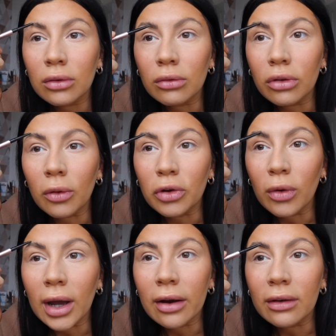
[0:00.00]
Although when
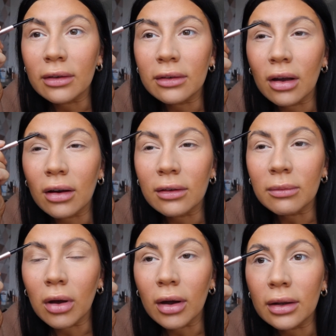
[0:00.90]
your hair is as dark as
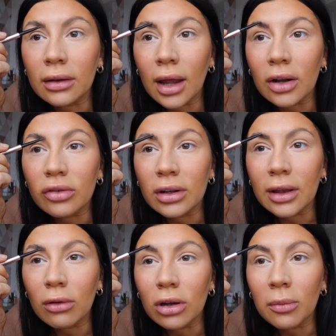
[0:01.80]
mine, naturally
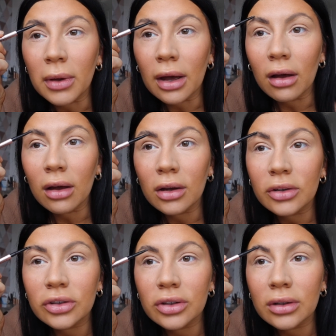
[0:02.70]
they'll look a bit
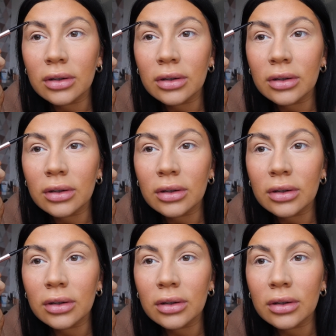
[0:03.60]
harsh.